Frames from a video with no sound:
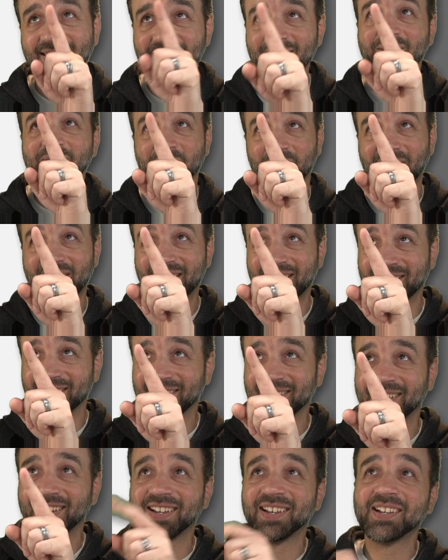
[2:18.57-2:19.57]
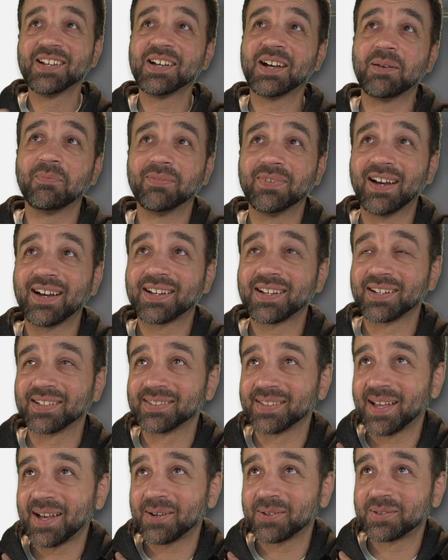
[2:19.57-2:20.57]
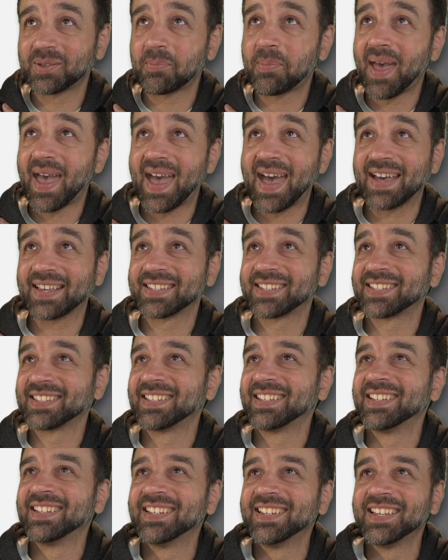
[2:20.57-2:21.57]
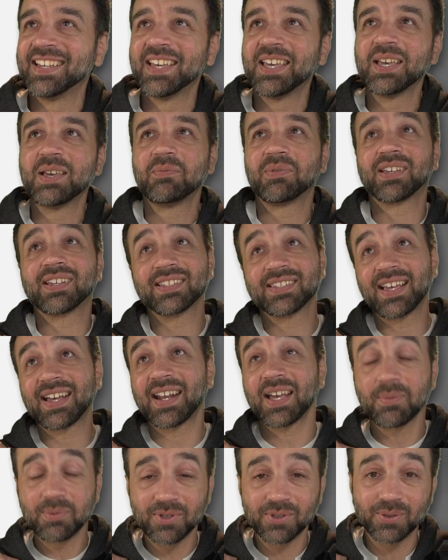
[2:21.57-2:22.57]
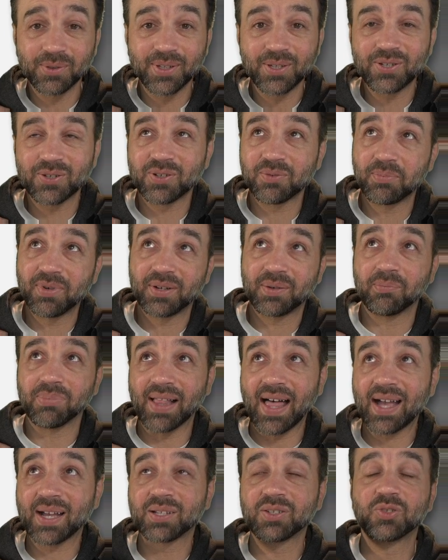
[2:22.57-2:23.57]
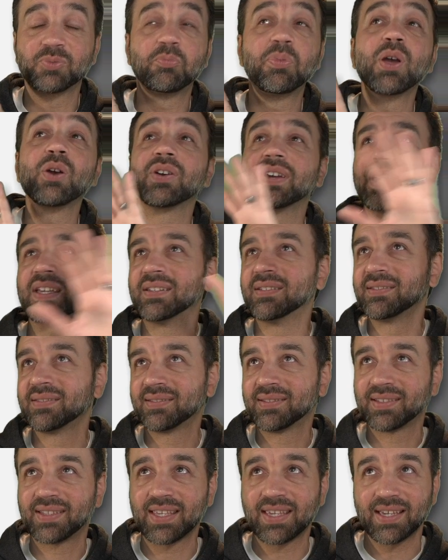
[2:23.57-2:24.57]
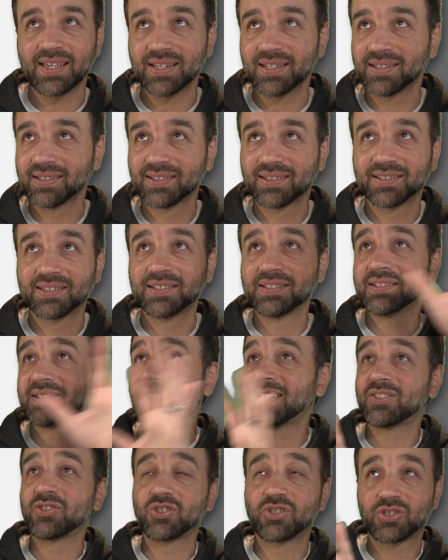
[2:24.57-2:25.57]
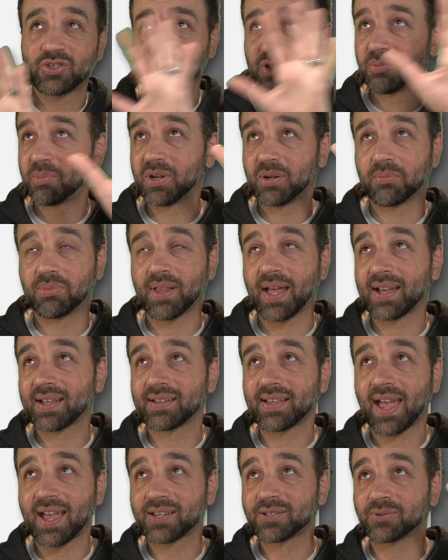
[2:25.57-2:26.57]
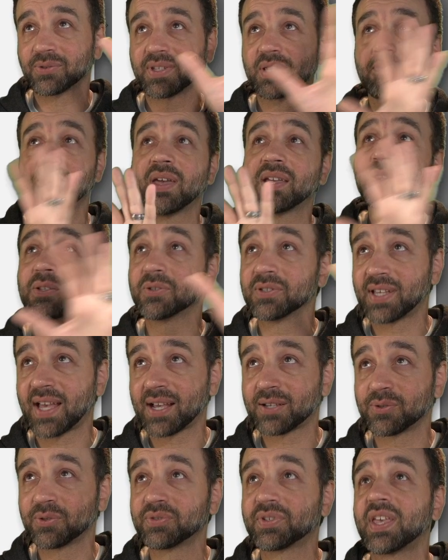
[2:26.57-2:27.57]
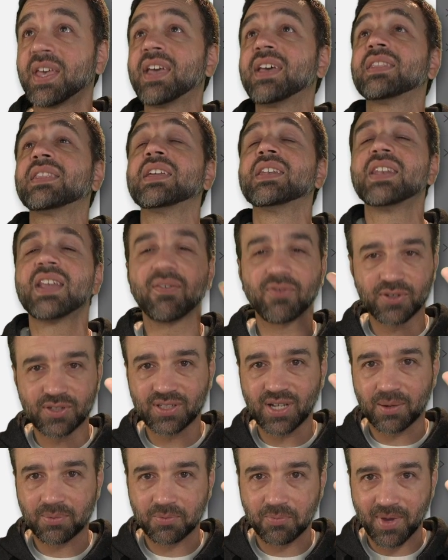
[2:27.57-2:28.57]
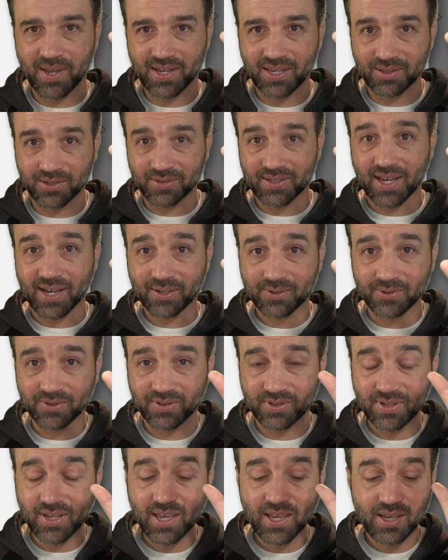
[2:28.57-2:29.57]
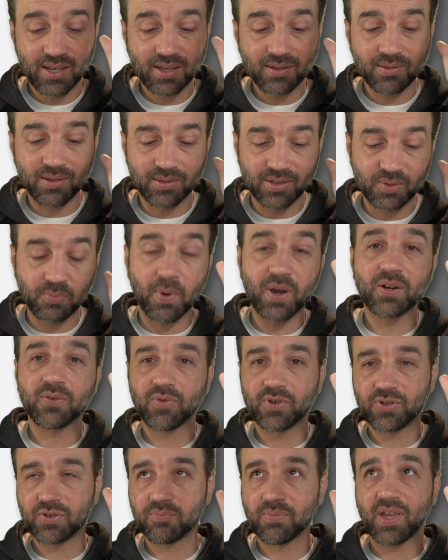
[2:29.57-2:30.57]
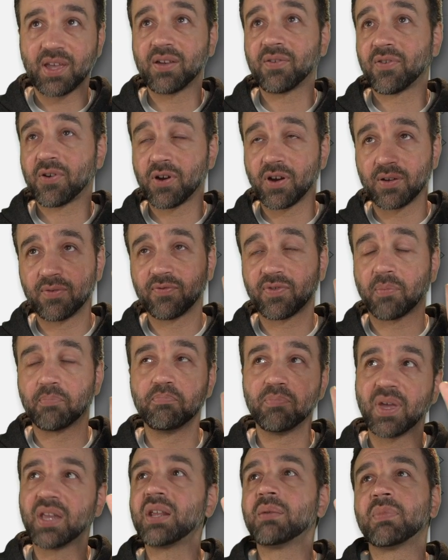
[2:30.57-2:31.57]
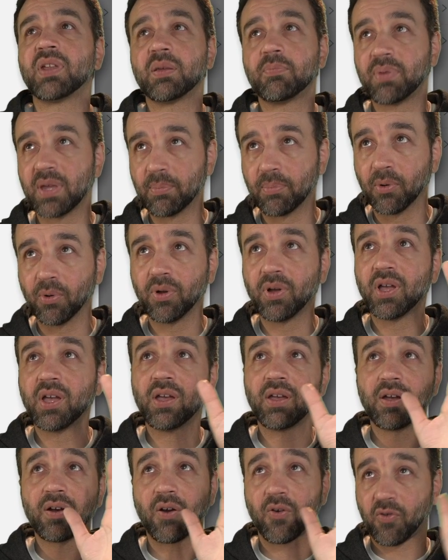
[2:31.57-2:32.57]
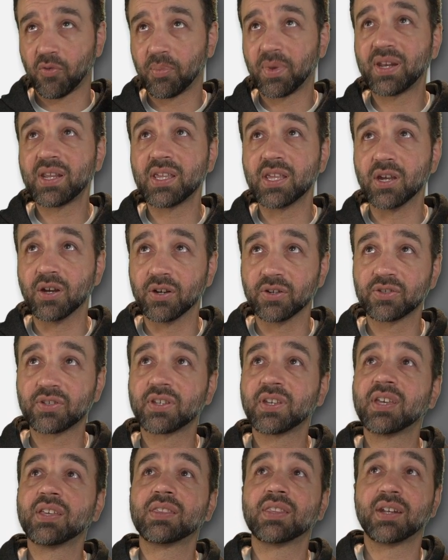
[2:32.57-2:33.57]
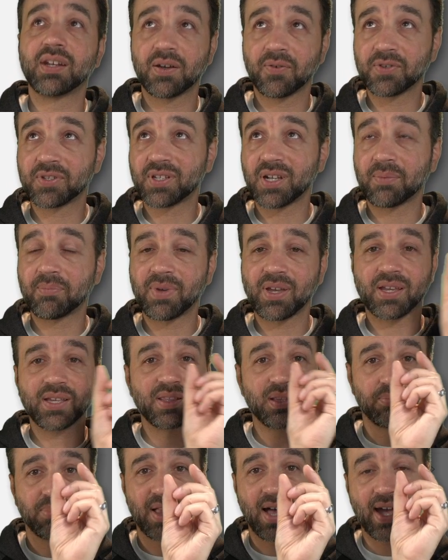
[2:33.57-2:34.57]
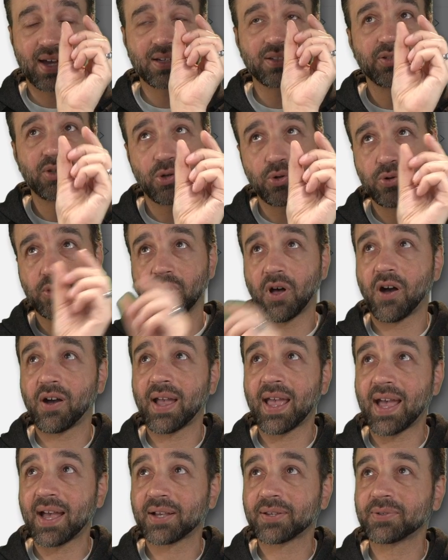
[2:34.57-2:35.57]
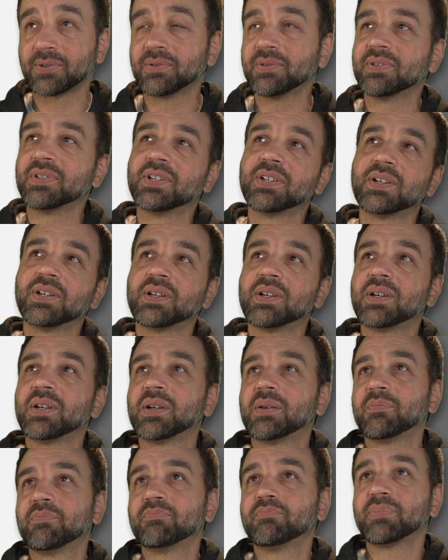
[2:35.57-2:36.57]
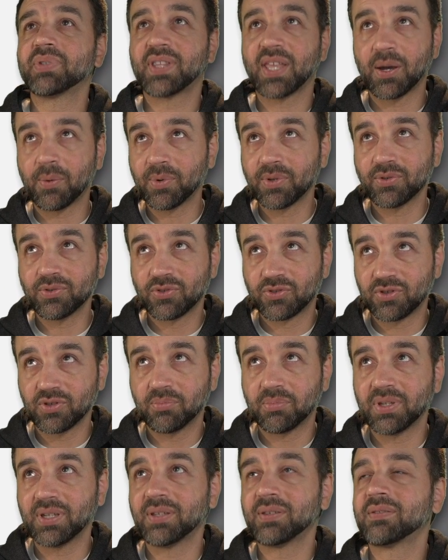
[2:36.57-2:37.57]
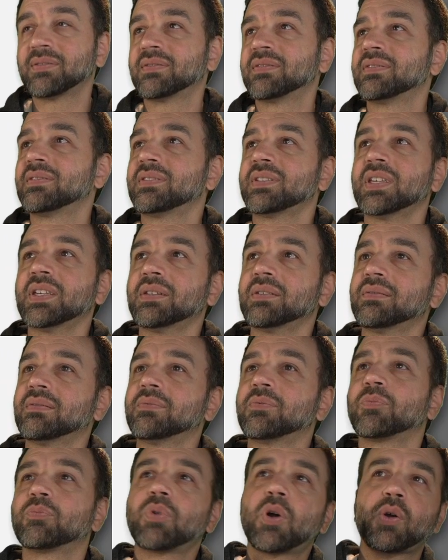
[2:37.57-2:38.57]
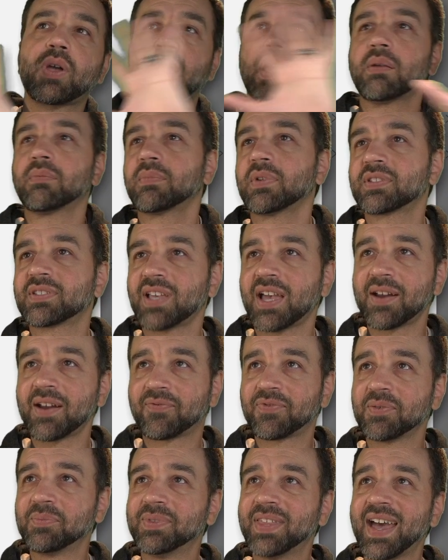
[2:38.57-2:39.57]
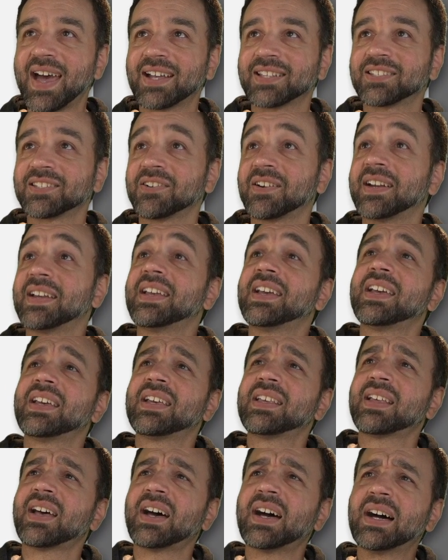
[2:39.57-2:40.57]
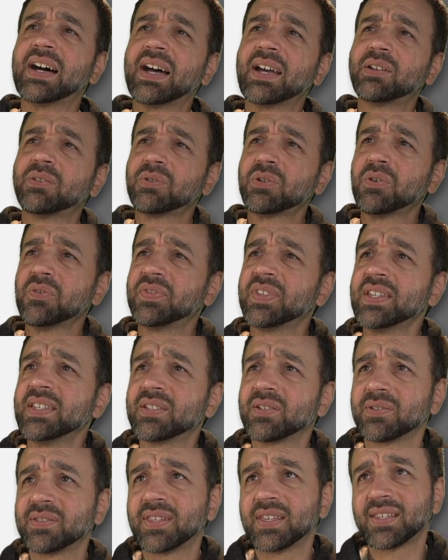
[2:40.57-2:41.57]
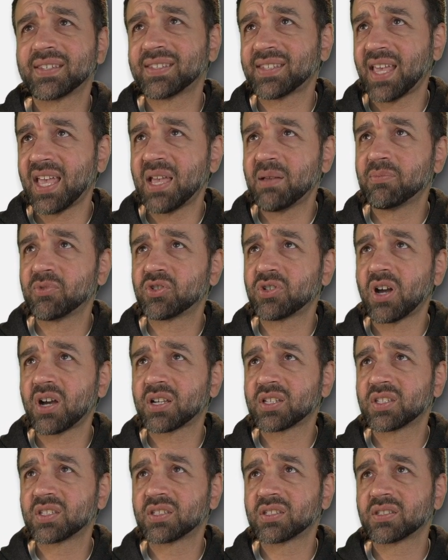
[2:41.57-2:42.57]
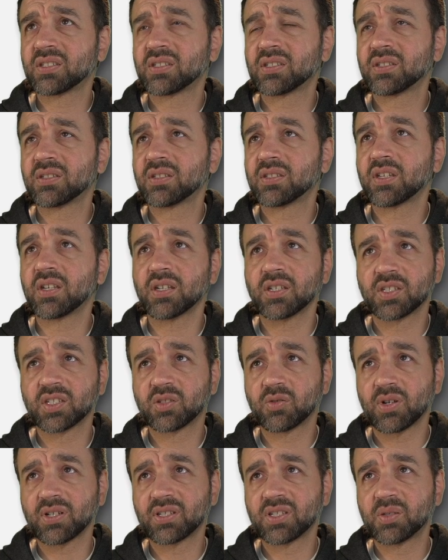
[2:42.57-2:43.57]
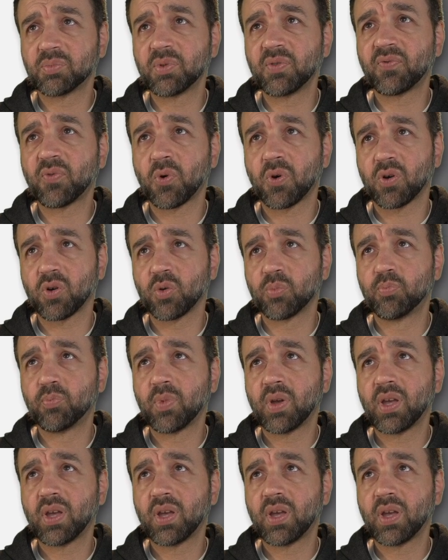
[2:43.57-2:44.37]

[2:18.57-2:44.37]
this one right here i'm not going to allow it to pass because that absolutely should have been black period the end it just should have been a black axle. They make those axles. They never stopped making those axles. In spite of what you may have heard from many, many people over many years, they never stopped making the black too long axle. But that one should be it. Okay, aside from that, sorry. Uh, I don't know if these are the same shocks uh, struts as before or